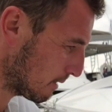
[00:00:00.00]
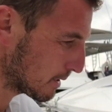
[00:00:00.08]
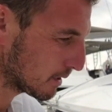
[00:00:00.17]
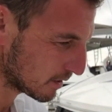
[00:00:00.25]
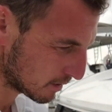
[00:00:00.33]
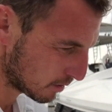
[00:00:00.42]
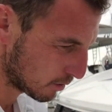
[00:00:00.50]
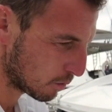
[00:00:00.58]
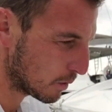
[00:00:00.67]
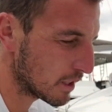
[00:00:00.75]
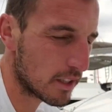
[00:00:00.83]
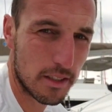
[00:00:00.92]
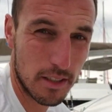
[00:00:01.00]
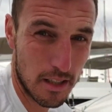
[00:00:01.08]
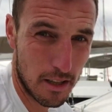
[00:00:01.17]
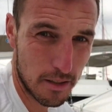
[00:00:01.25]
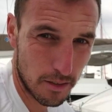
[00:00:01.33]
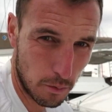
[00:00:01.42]
It works as
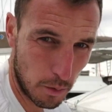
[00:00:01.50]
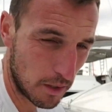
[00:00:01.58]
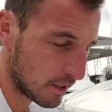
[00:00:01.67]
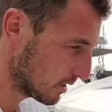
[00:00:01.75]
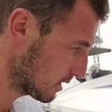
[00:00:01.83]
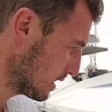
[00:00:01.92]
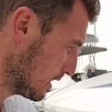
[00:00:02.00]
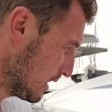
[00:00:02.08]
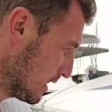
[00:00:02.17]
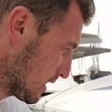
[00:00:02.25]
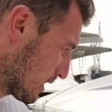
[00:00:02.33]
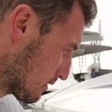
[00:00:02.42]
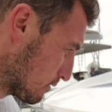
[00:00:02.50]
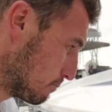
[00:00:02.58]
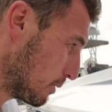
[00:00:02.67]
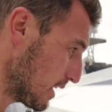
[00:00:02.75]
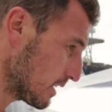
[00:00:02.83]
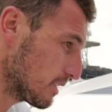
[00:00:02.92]
long as it works, kind of
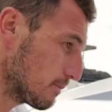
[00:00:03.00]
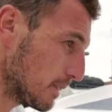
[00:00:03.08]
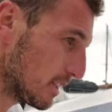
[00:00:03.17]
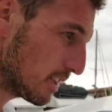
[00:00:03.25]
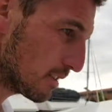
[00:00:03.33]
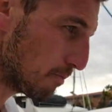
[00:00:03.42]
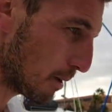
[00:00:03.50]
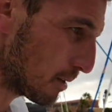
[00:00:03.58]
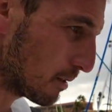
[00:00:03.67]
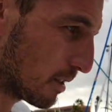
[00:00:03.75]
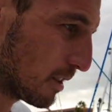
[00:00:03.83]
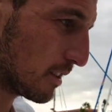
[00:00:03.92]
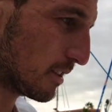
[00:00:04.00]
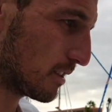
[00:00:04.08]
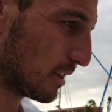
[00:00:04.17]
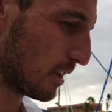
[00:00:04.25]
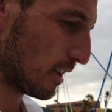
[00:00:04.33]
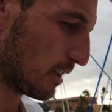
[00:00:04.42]
breaks, but this boat
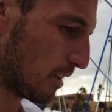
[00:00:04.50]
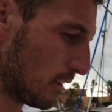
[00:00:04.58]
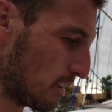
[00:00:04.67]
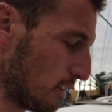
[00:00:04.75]
is, it